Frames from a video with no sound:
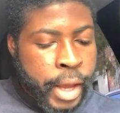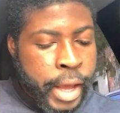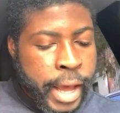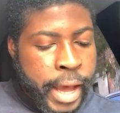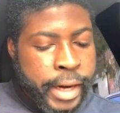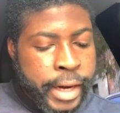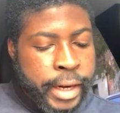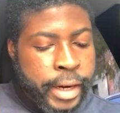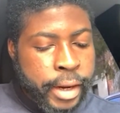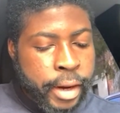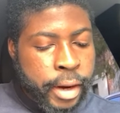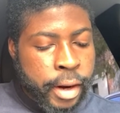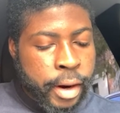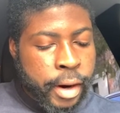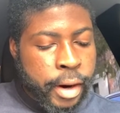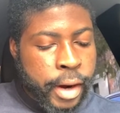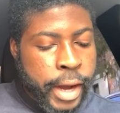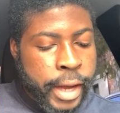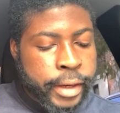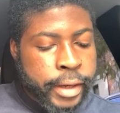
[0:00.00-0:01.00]
And
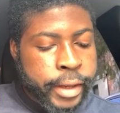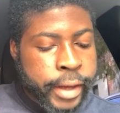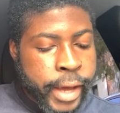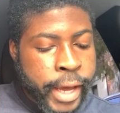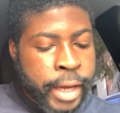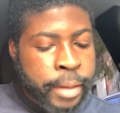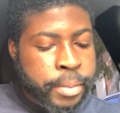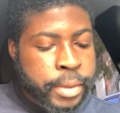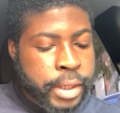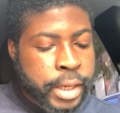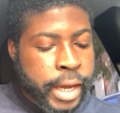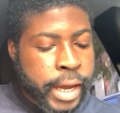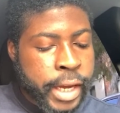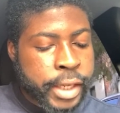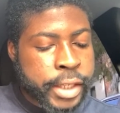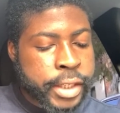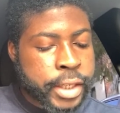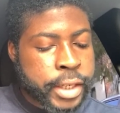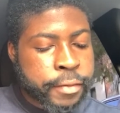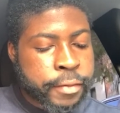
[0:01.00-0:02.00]
uh and came to the
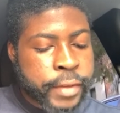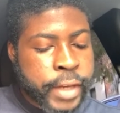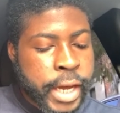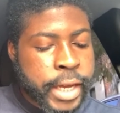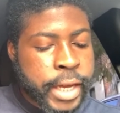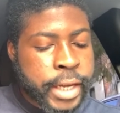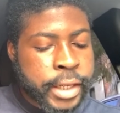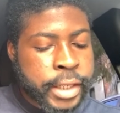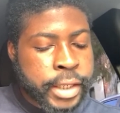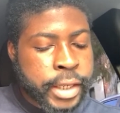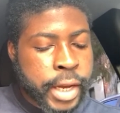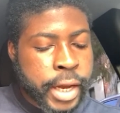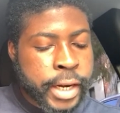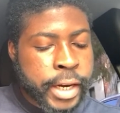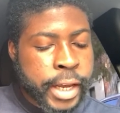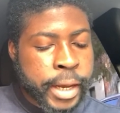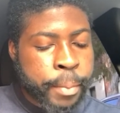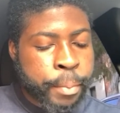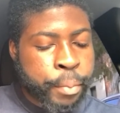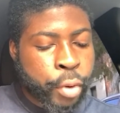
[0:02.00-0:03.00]
ancient of days, and
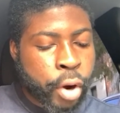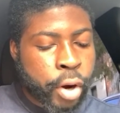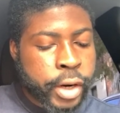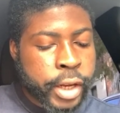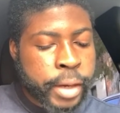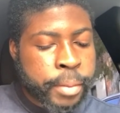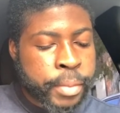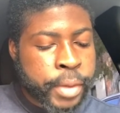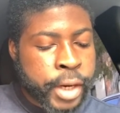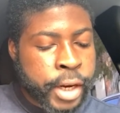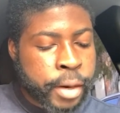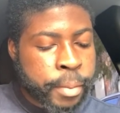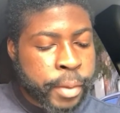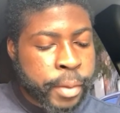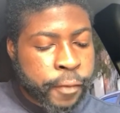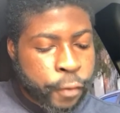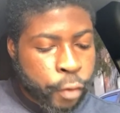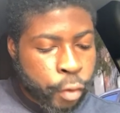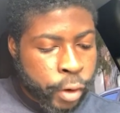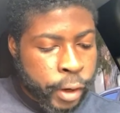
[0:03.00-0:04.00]
they brought him near
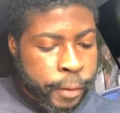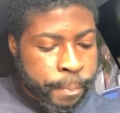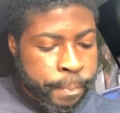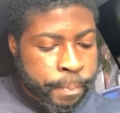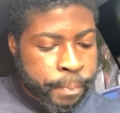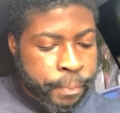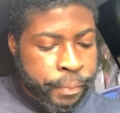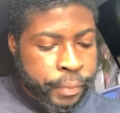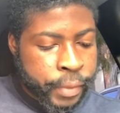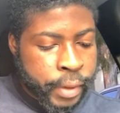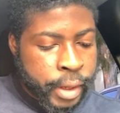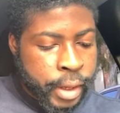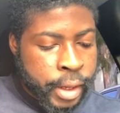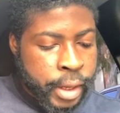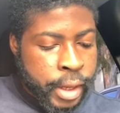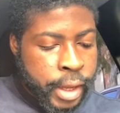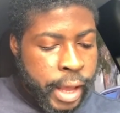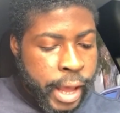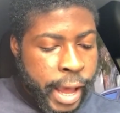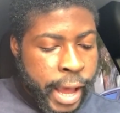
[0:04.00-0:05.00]
before him.
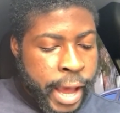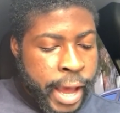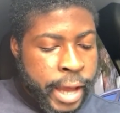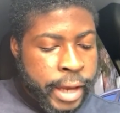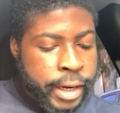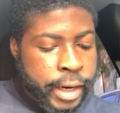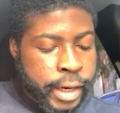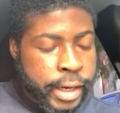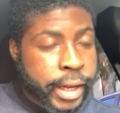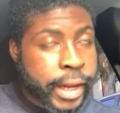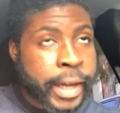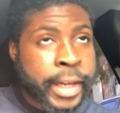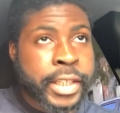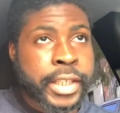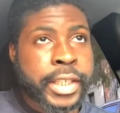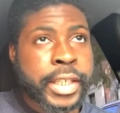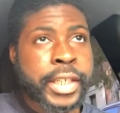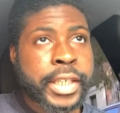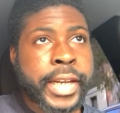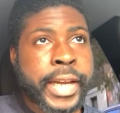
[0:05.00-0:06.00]
And the
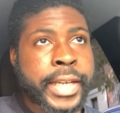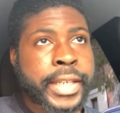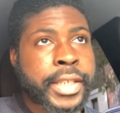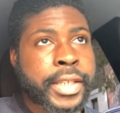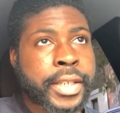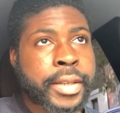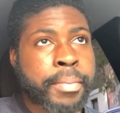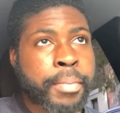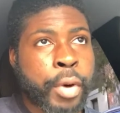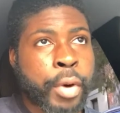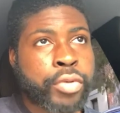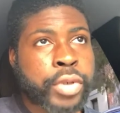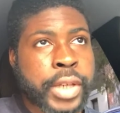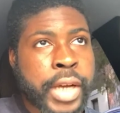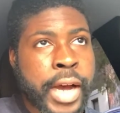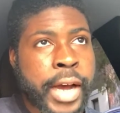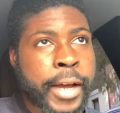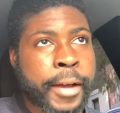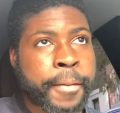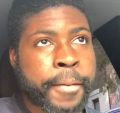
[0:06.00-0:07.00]
ancient of days is the most
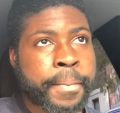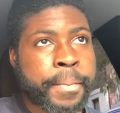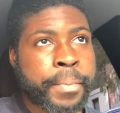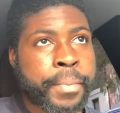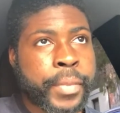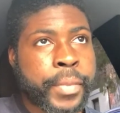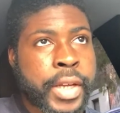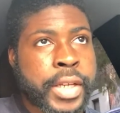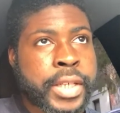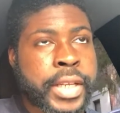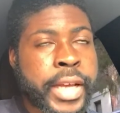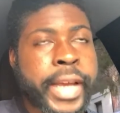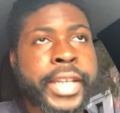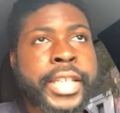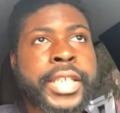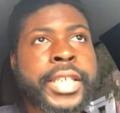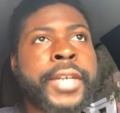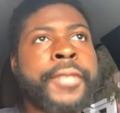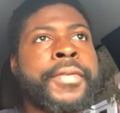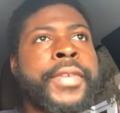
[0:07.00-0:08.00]
high. He's the
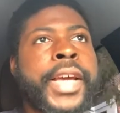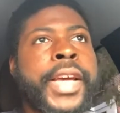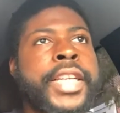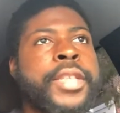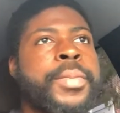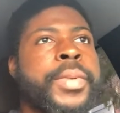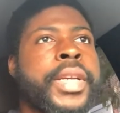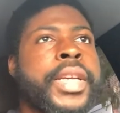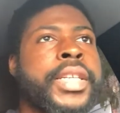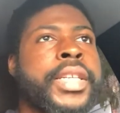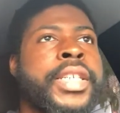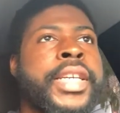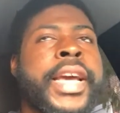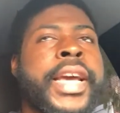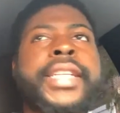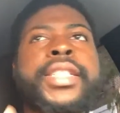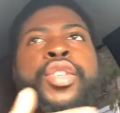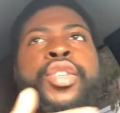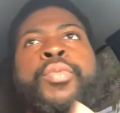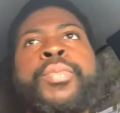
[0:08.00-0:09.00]
Ancient of Days because he
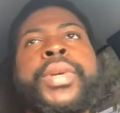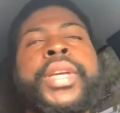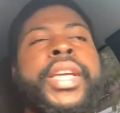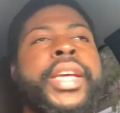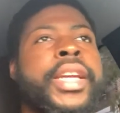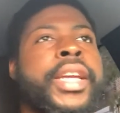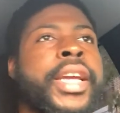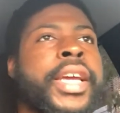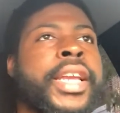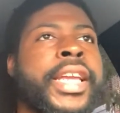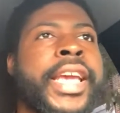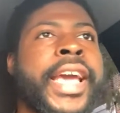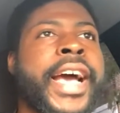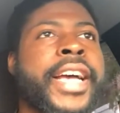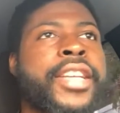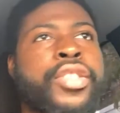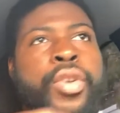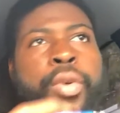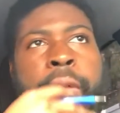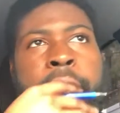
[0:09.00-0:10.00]
has no beginning and he
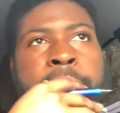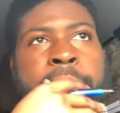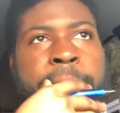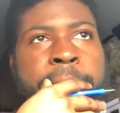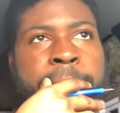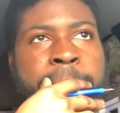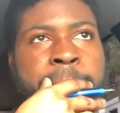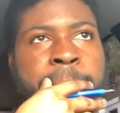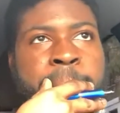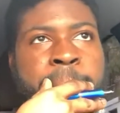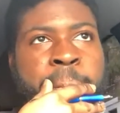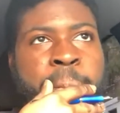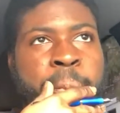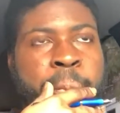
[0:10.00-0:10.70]
has no end.